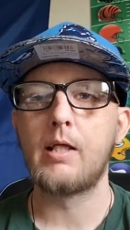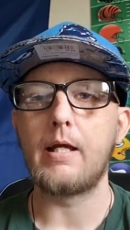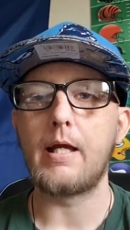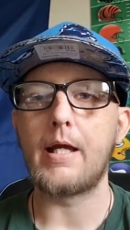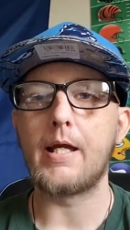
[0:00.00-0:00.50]

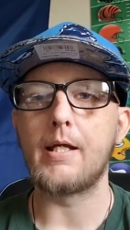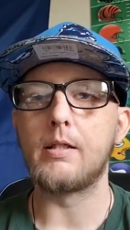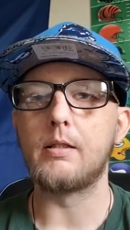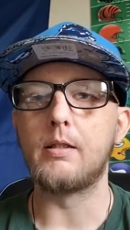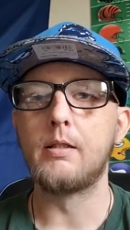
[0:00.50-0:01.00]

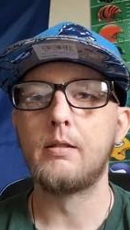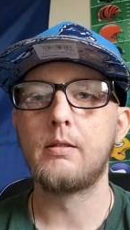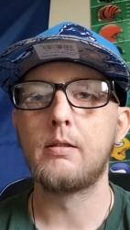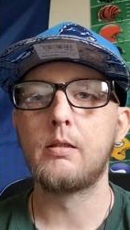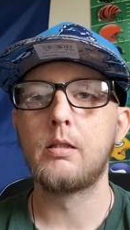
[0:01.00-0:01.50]
and
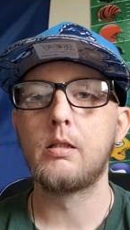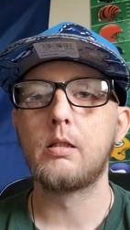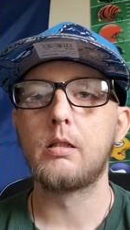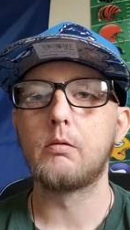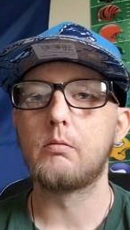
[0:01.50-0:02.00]

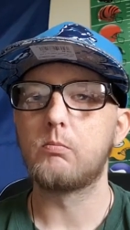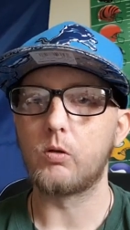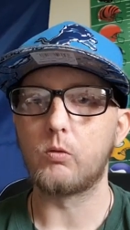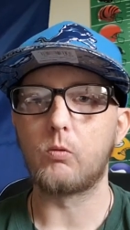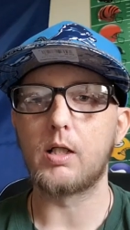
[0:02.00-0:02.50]
for
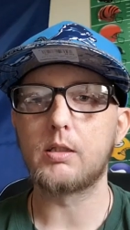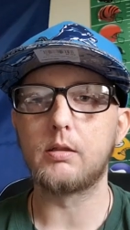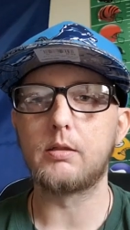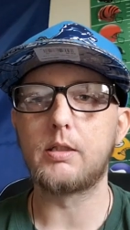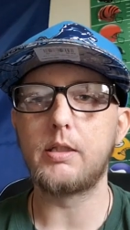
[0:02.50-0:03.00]
the rest of
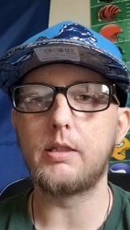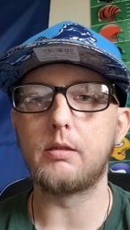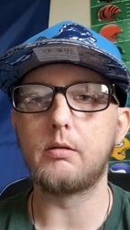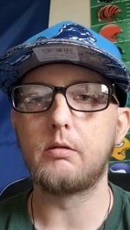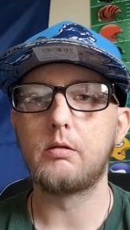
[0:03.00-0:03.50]
the
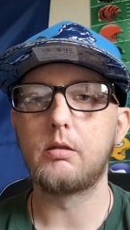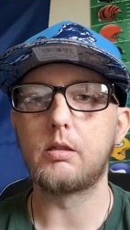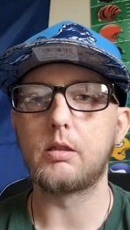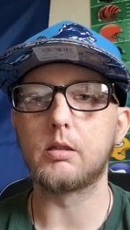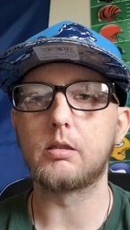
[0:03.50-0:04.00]
season
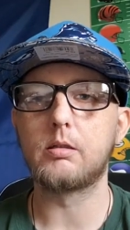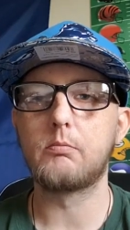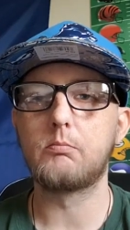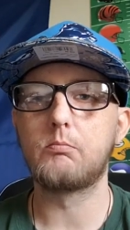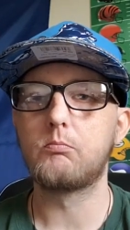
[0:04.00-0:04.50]
just
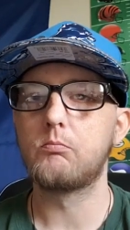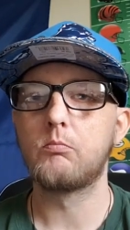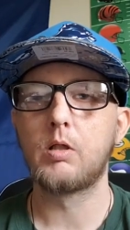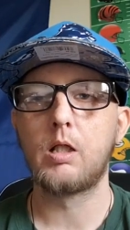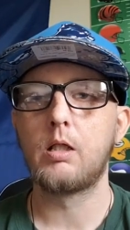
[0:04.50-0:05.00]

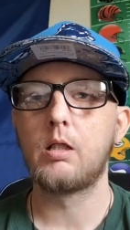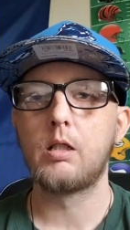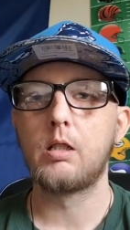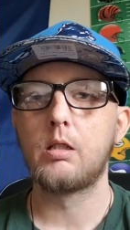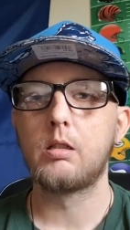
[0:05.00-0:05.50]

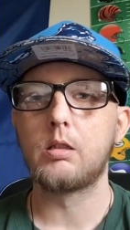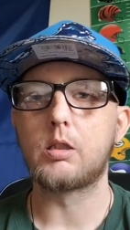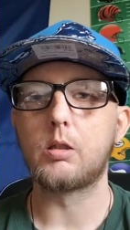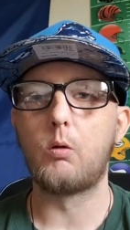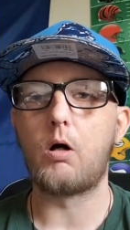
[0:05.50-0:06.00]

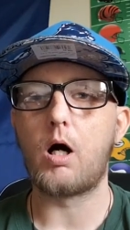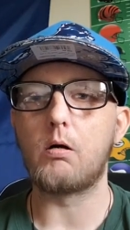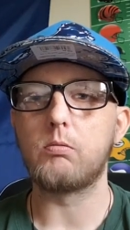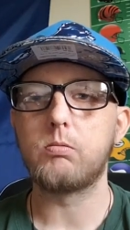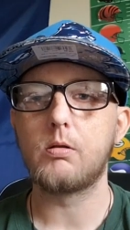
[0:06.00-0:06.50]
show
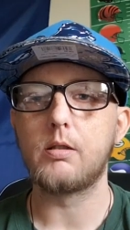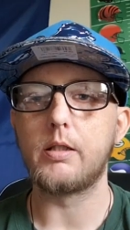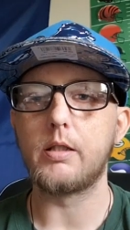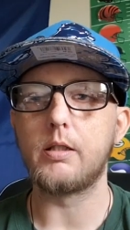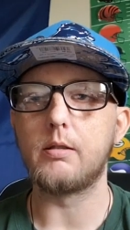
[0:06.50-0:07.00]
off.
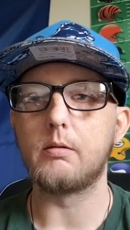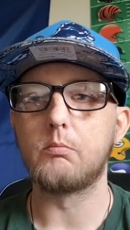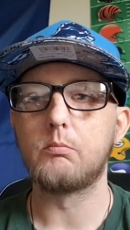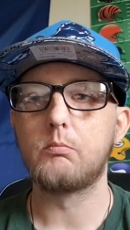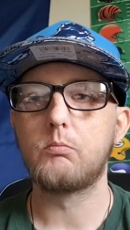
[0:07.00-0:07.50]
And
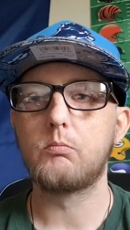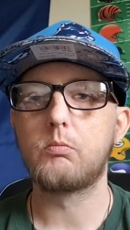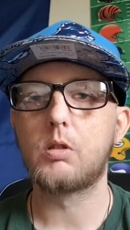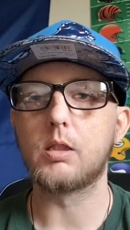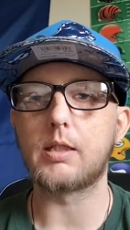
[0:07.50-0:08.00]

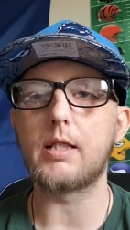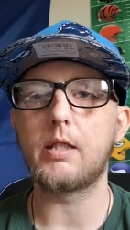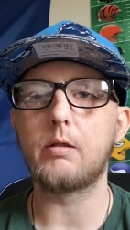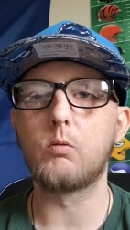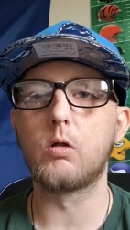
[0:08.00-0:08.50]
because I
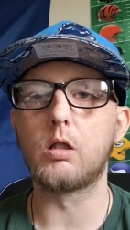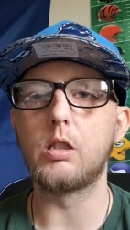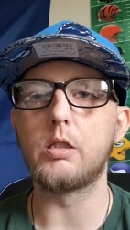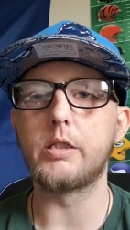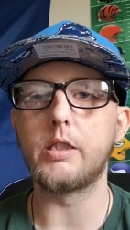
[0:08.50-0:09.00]
think we're a
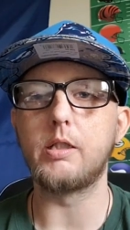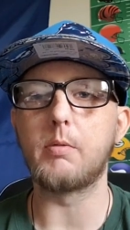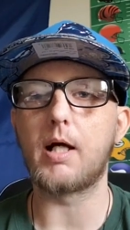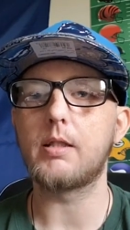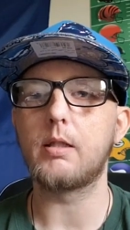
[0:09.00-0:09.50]
good team.
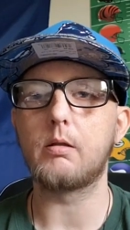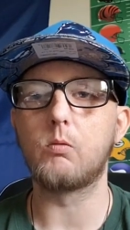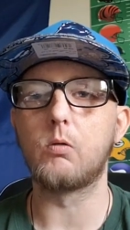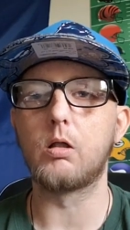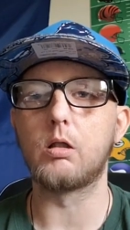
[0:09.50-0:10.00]
I think
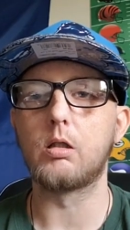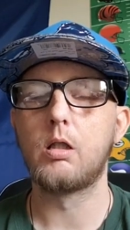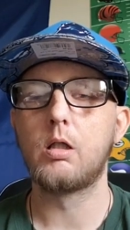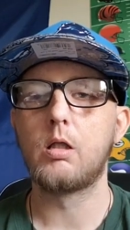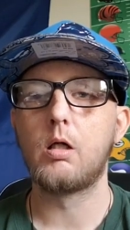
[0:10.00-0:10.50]
we're
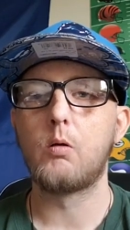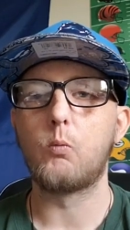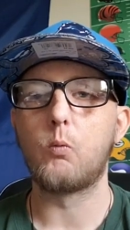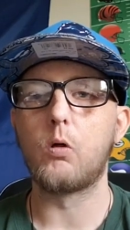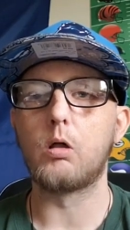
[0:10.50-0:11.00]

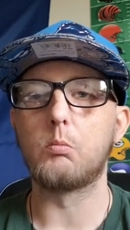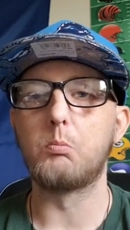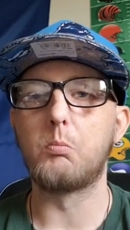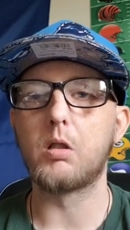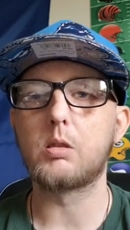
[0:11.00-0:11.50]
a
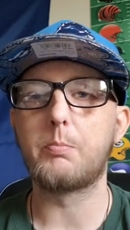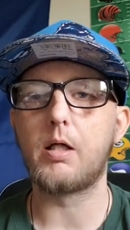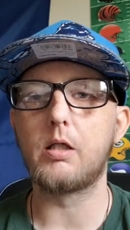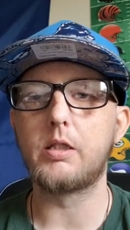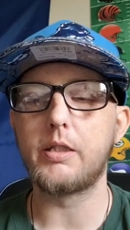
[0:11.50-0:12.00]
much
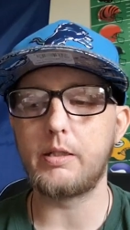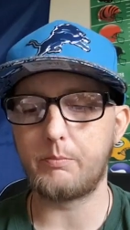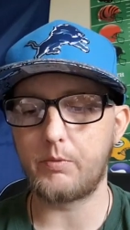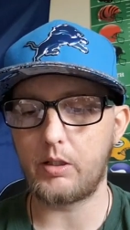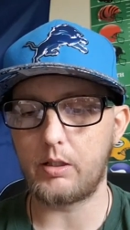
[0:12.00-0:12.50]
better
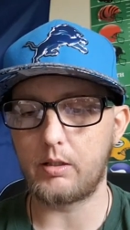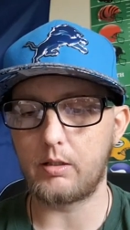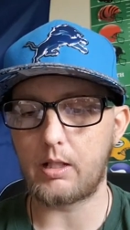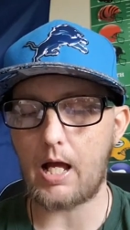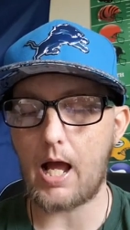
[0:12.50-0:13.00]
team
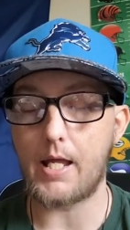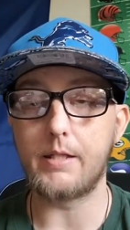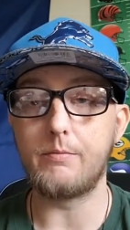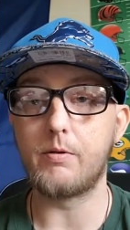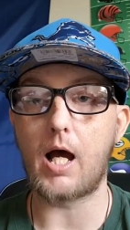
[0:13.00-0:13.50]
than
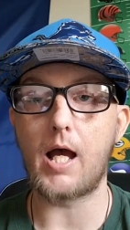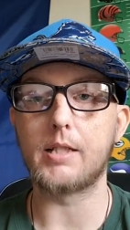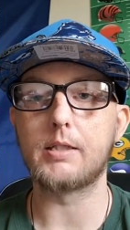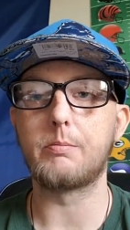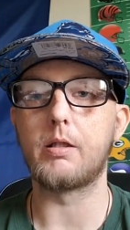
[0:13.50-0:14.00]
even I
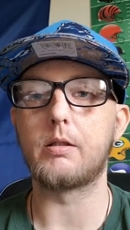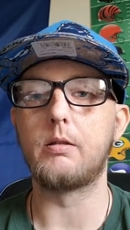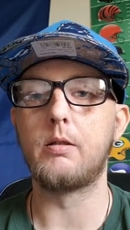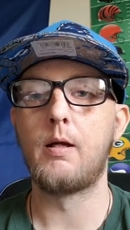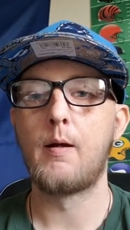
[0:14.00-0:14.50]

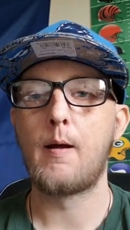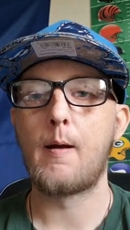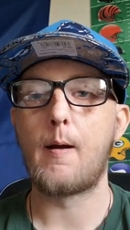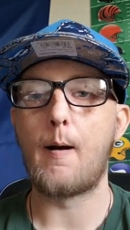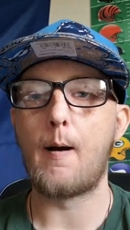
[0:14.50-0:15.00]
expected.
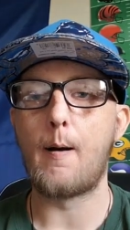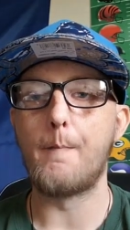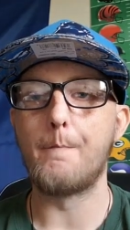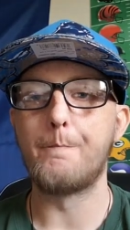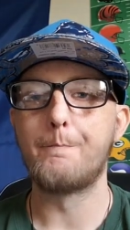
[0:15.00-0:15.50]
So